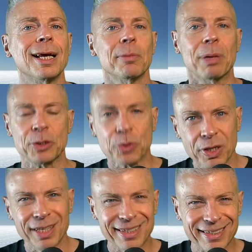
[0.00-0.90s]
But you
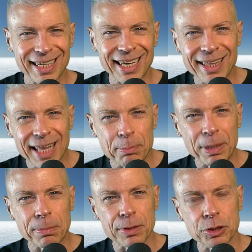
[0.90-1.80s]
can see that
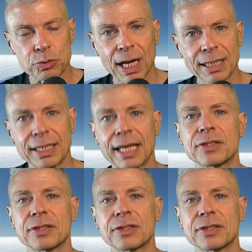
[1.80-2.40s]
people are trying to take